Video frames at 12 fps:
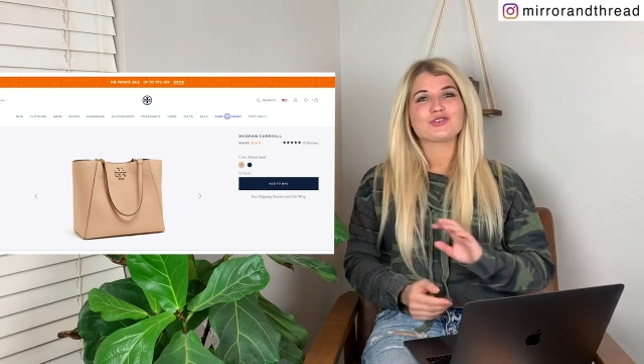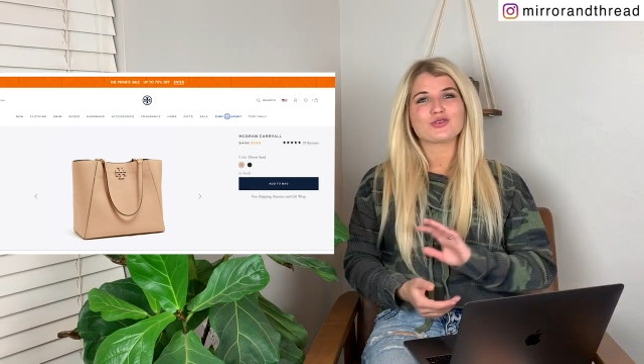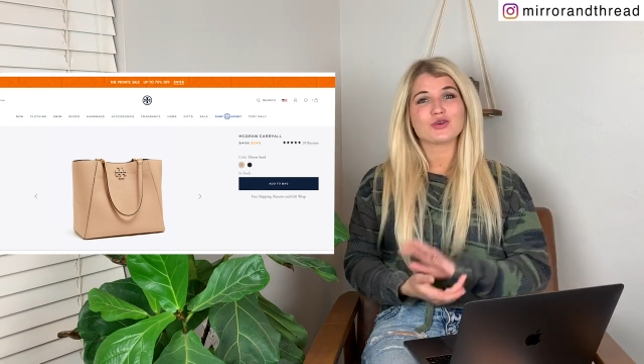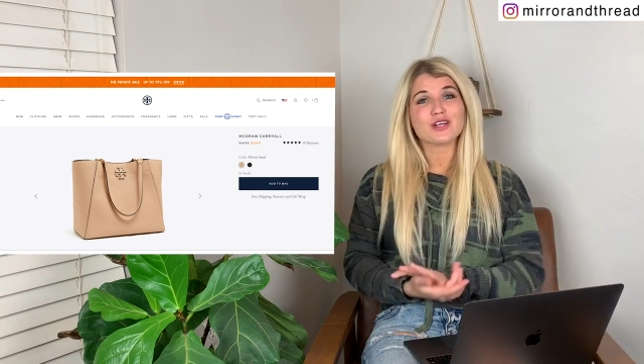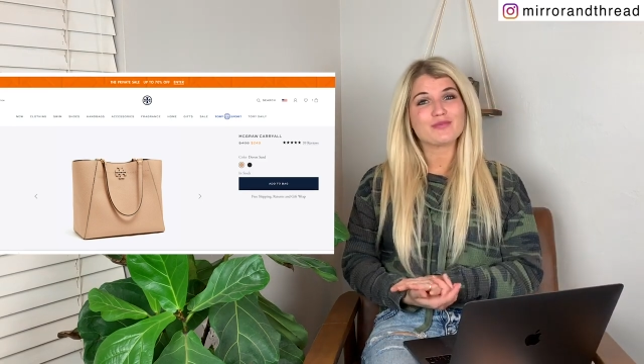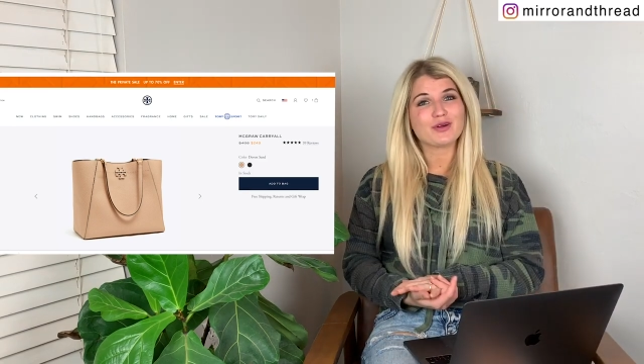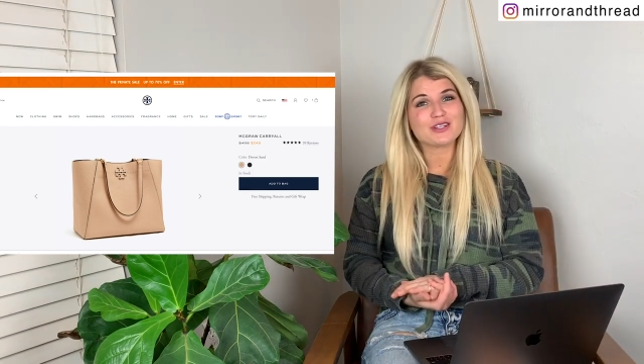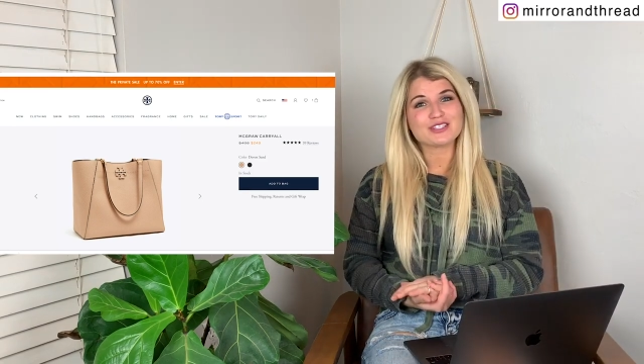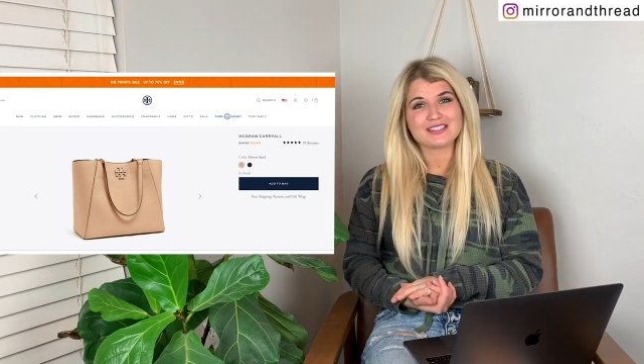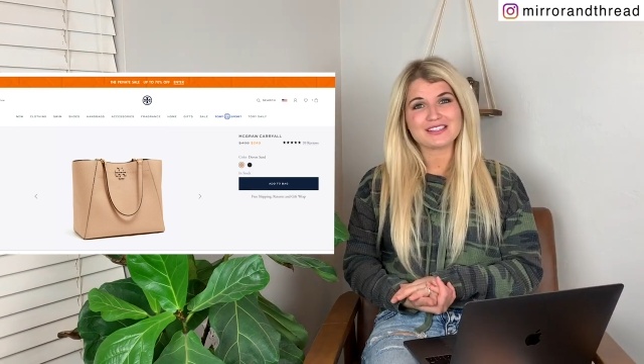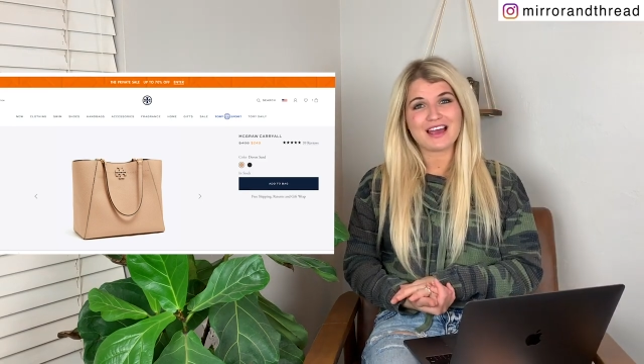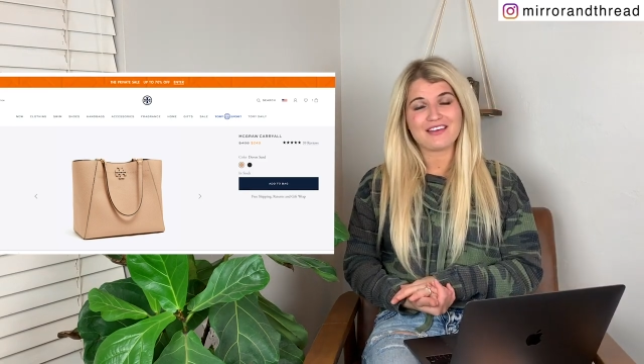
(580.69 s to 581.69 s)
Tory
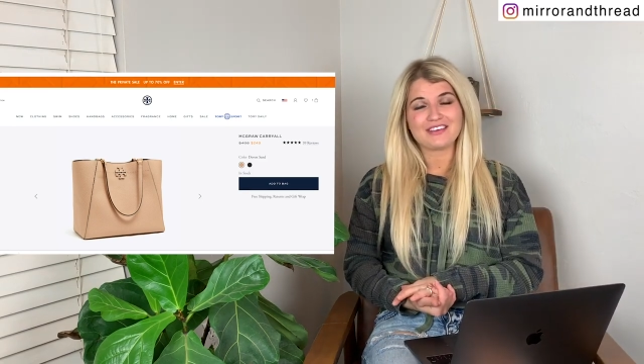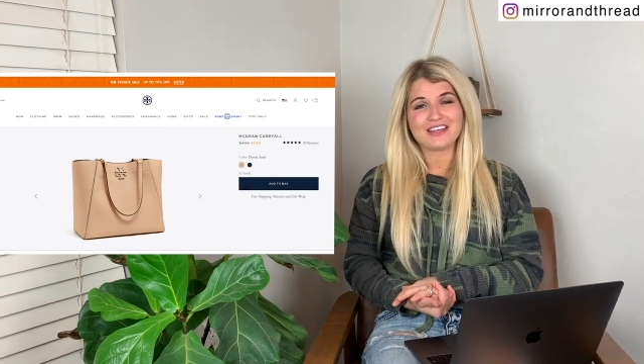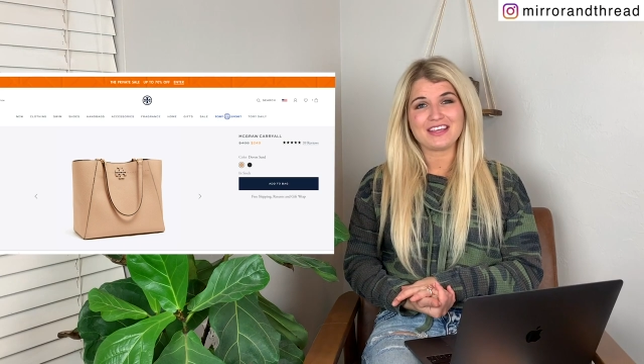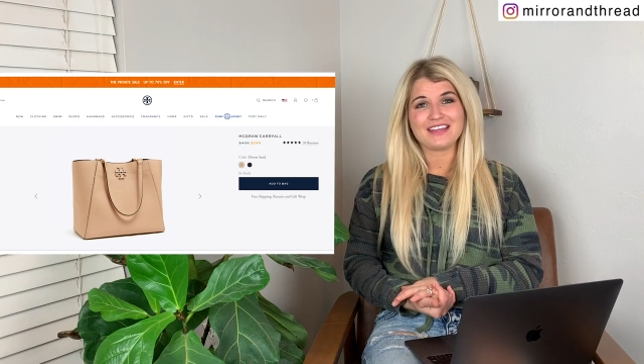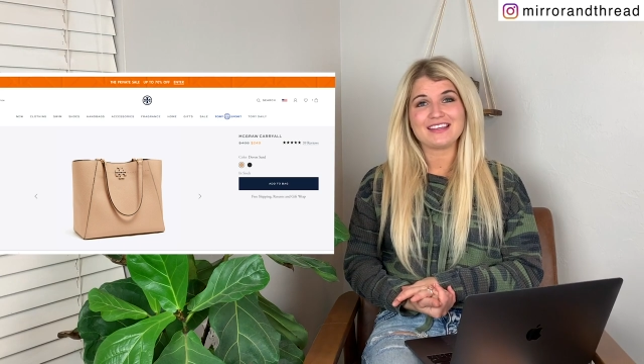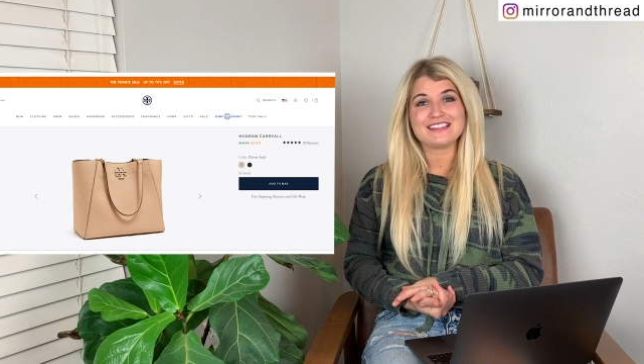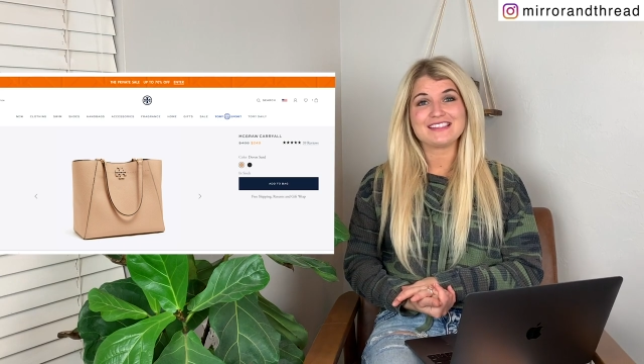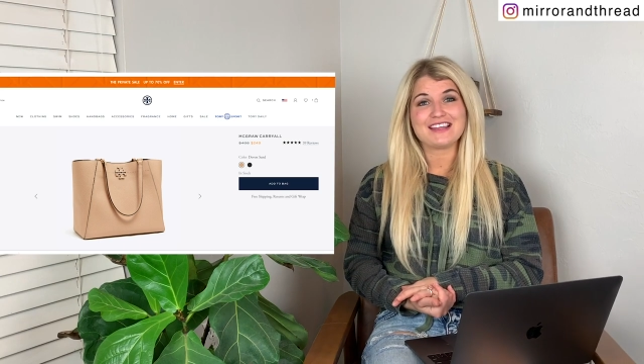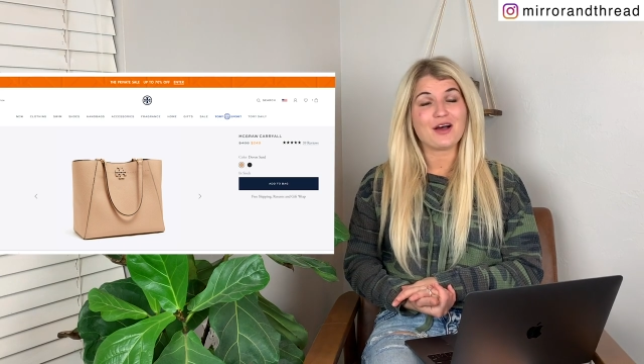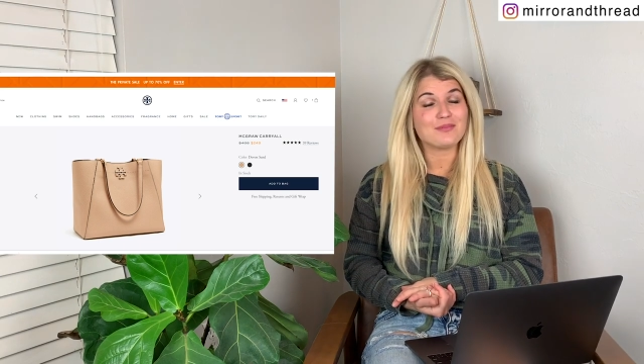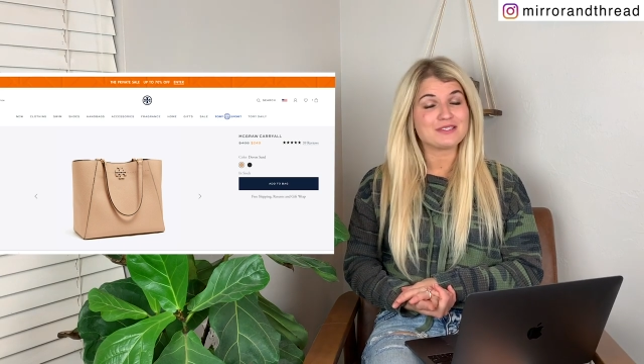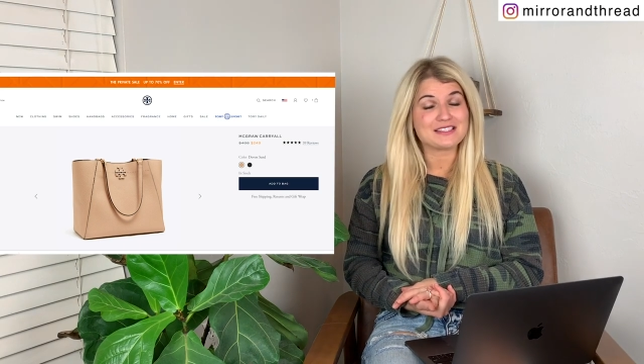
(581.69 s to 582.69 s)
Burch is having up